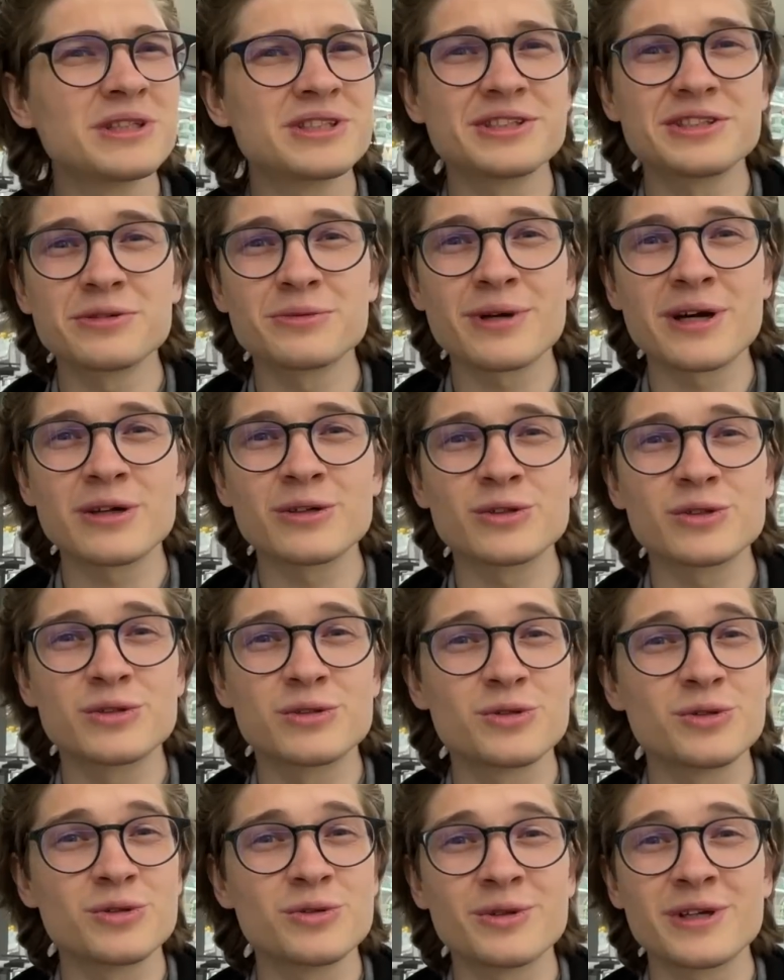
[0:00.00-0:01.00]
is around
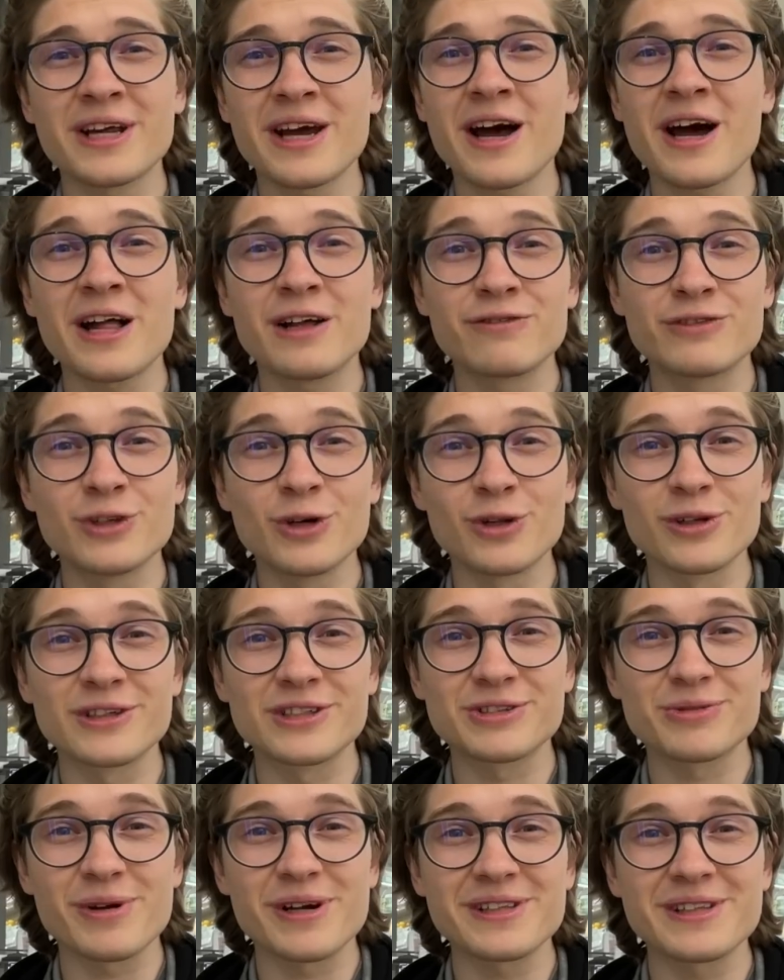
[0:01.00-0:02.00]

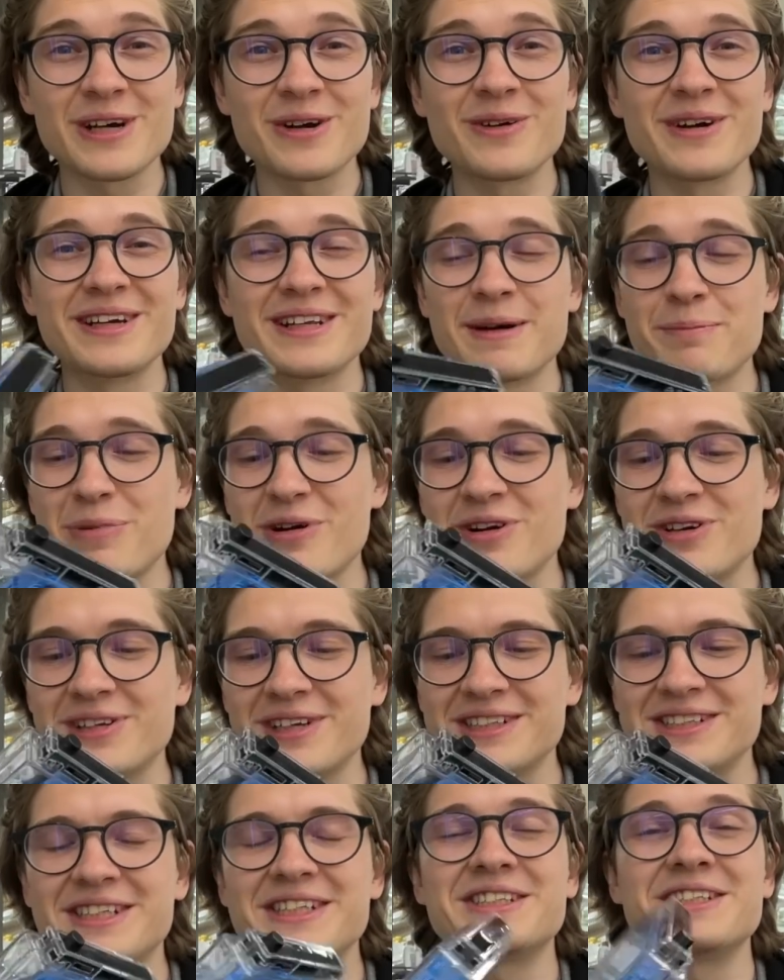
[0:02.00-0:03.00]
$2.50 right now, and
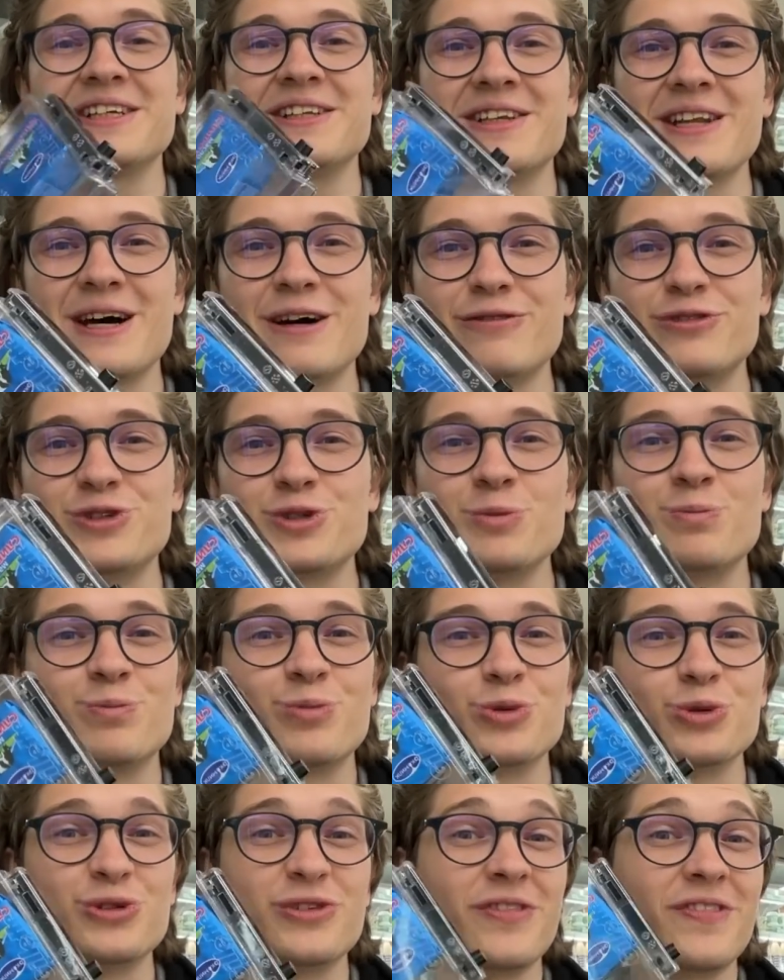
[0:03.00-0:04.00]
apparently that's enough to
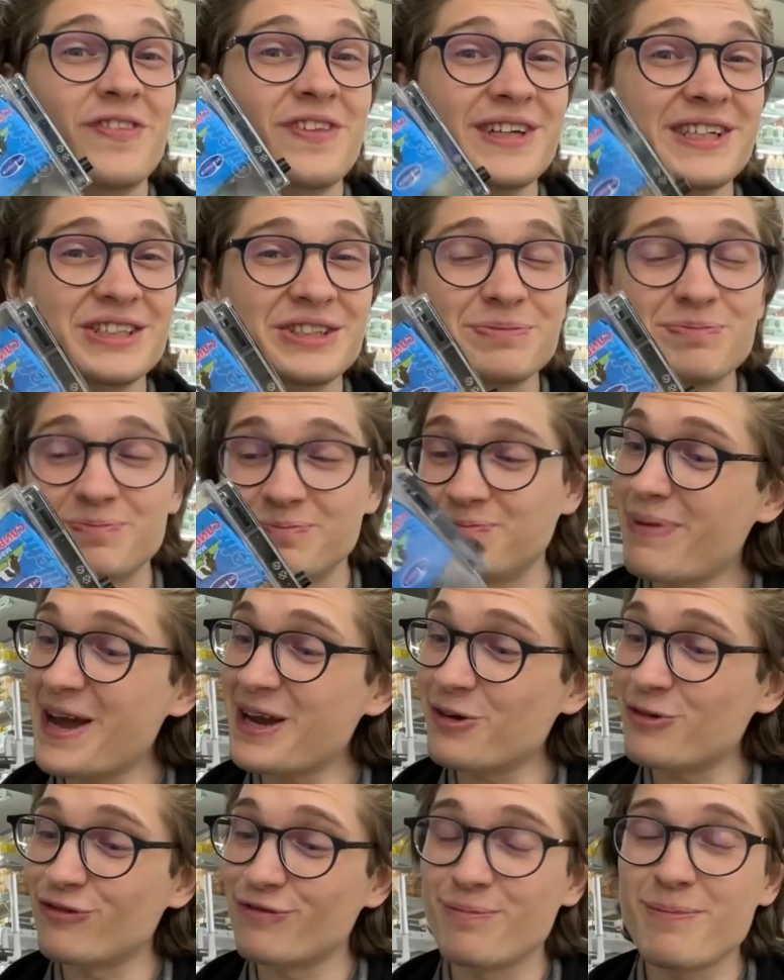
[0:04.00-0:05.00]
put this
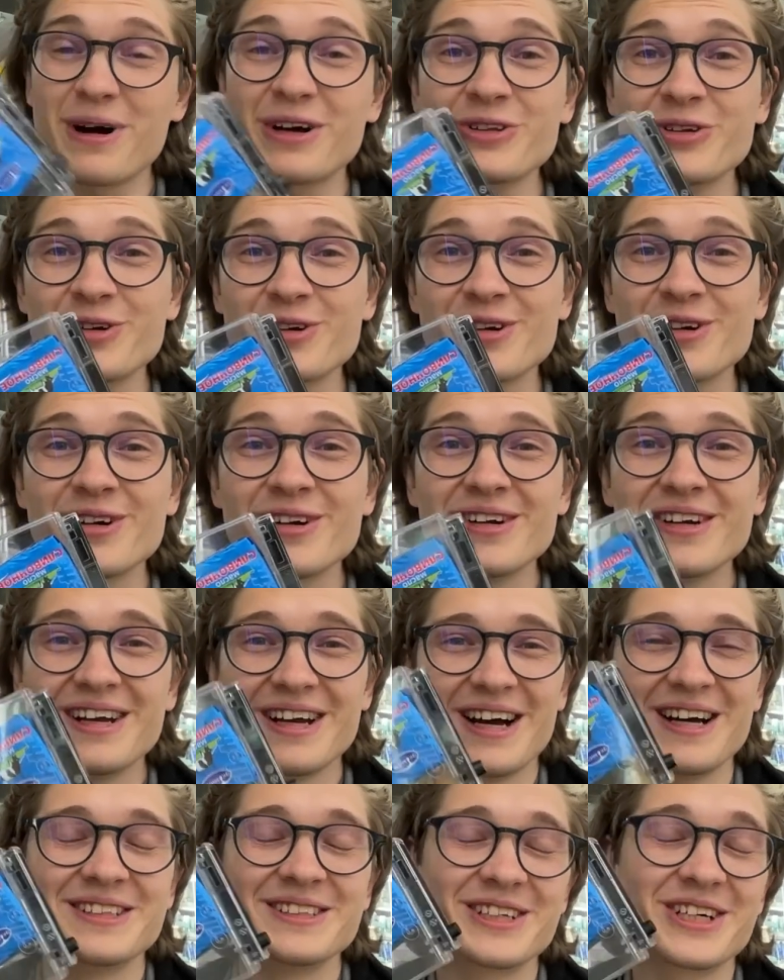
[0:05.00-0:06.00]
pack of butter
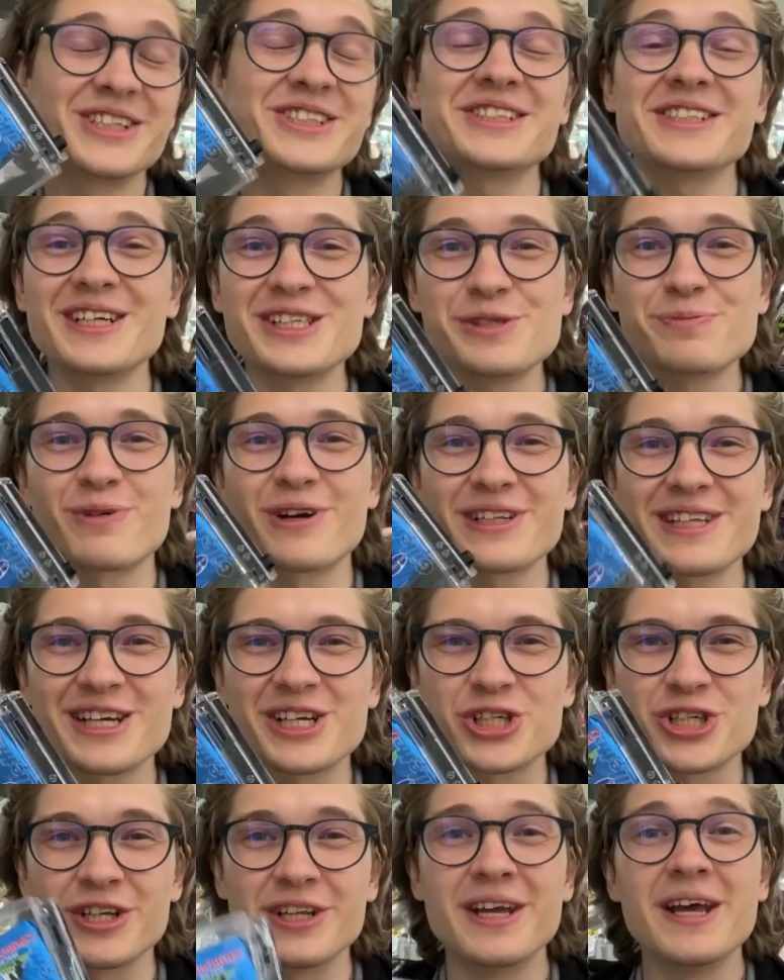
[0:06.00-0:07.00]
under such protection.